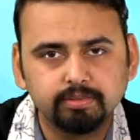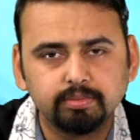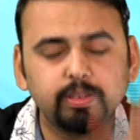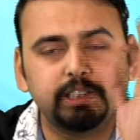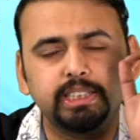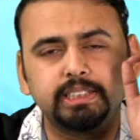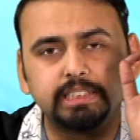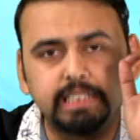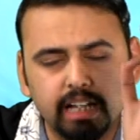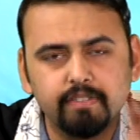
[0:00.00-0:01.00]
which is
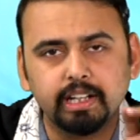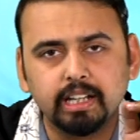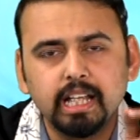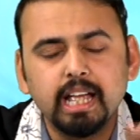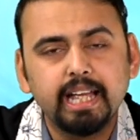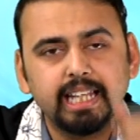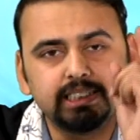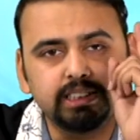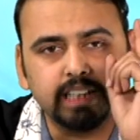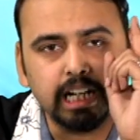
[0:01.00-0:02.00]
given in
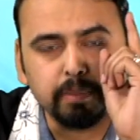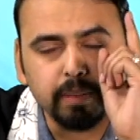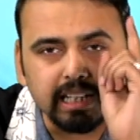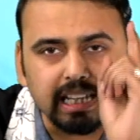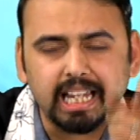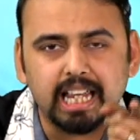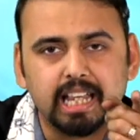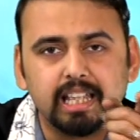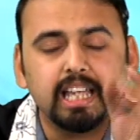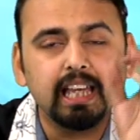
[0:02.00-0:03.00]
statement
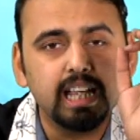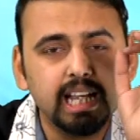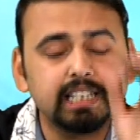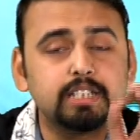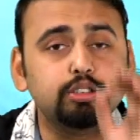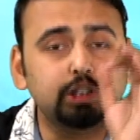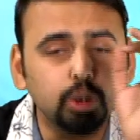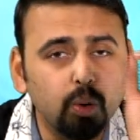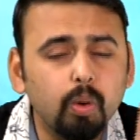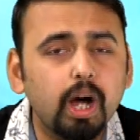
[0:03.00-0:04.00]
A, is
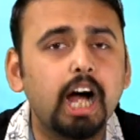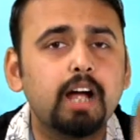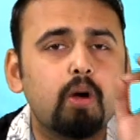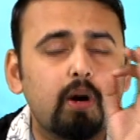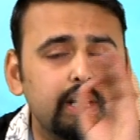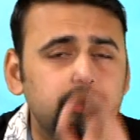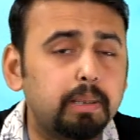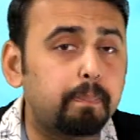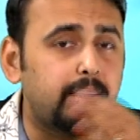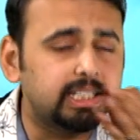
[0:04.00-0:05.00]
true according to the
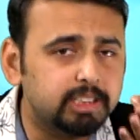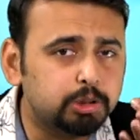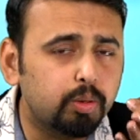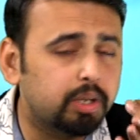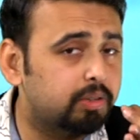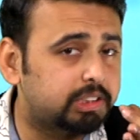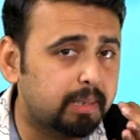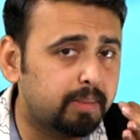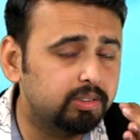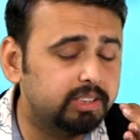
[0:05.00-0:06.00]
passage? What do you say
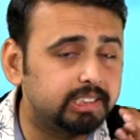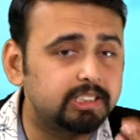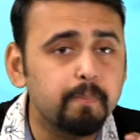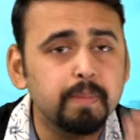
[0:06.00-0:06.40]
about this?